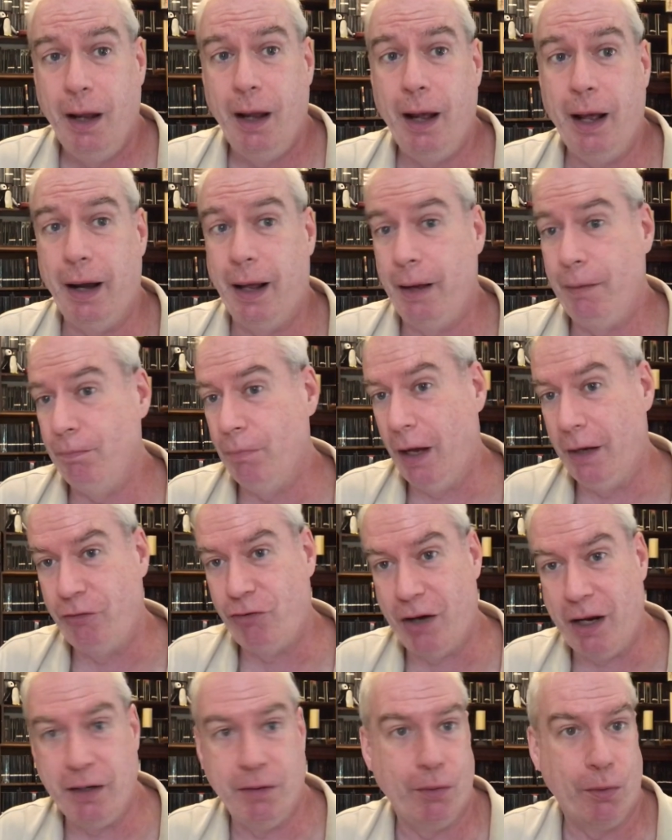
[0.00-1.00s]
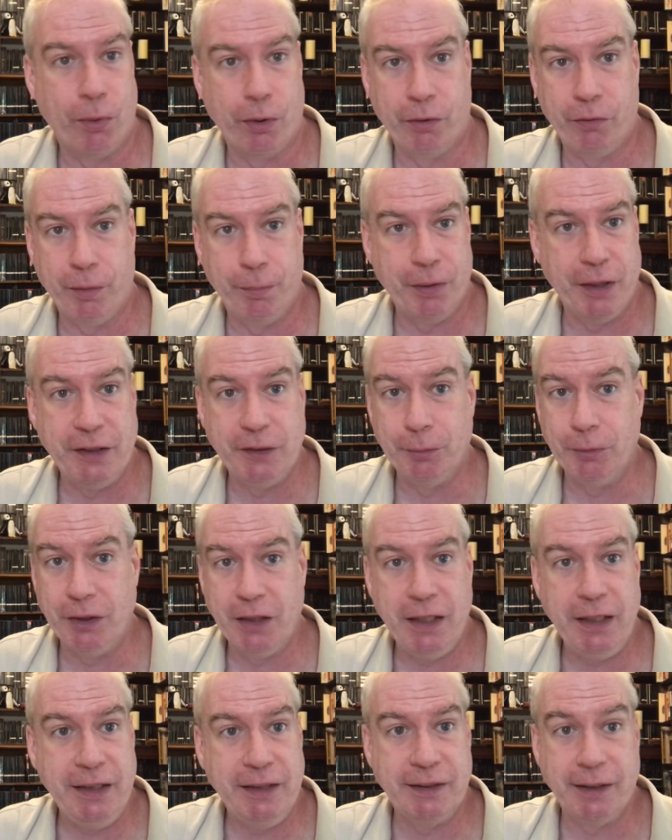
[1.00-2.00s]
And I, I tried to order replacement
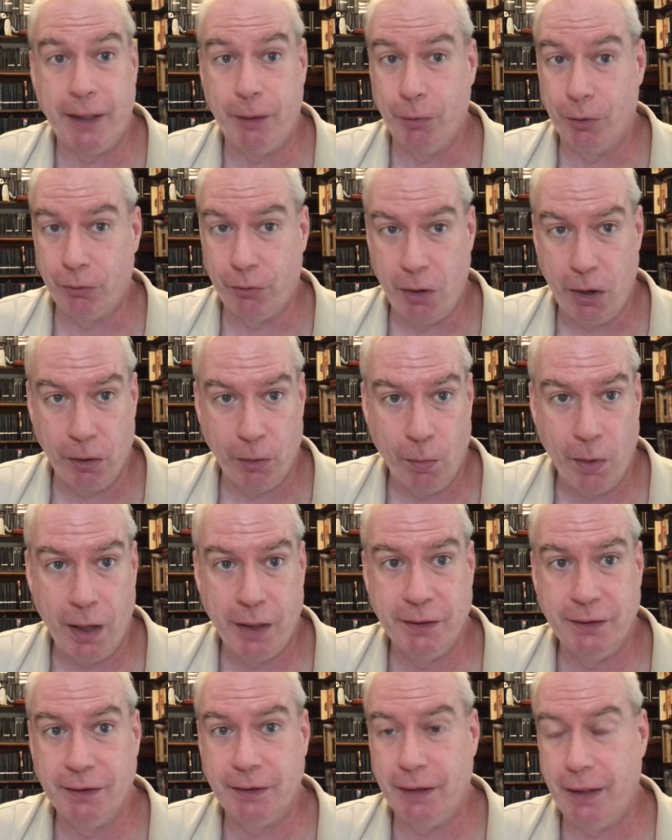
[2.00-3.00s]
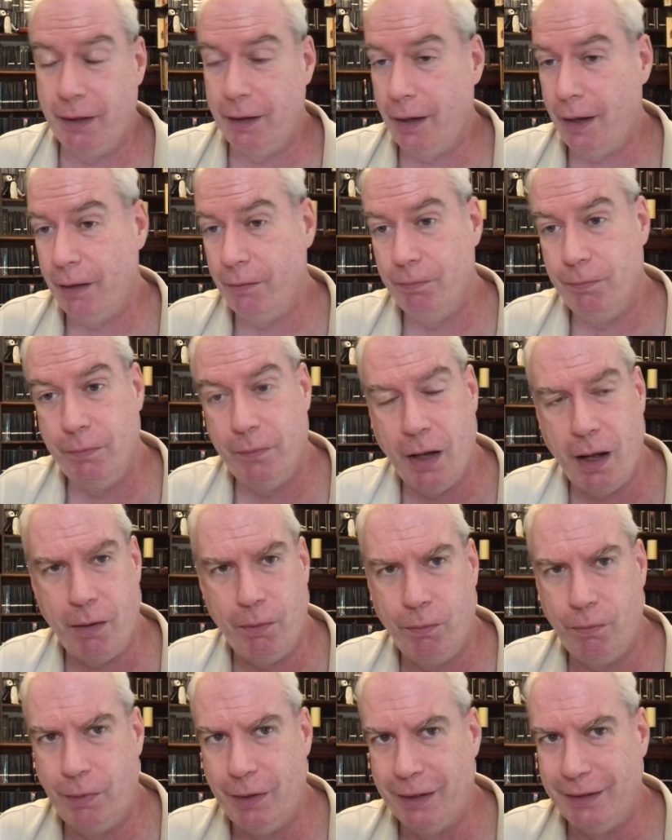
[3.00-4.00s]
keys and they were the wrong ones, and I'm not
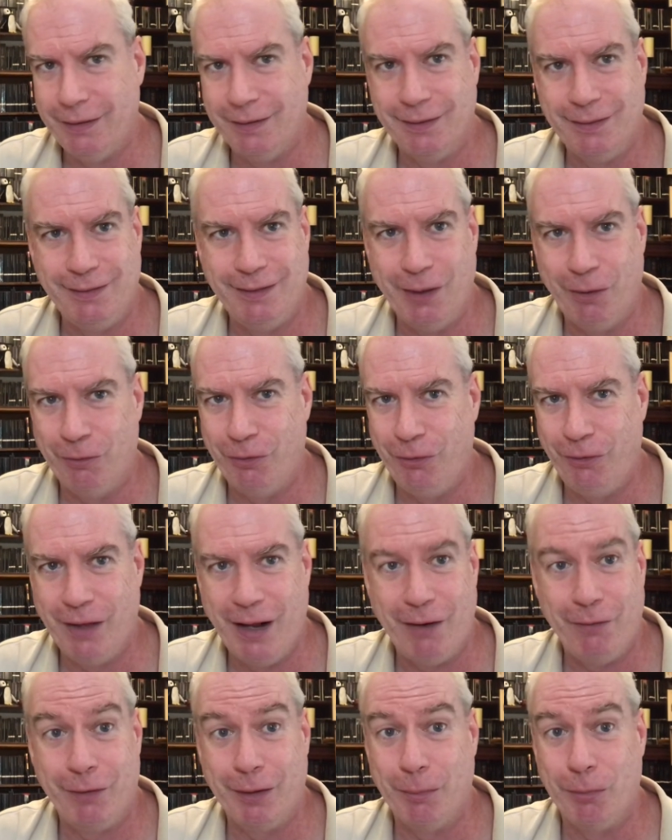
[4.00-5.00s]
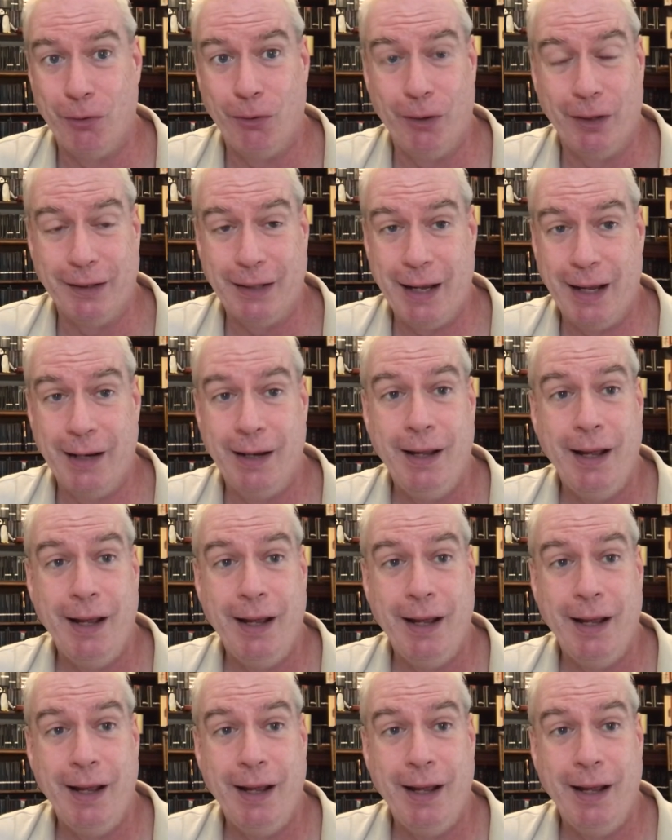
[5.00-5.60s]
willing to go through that rigmarole again.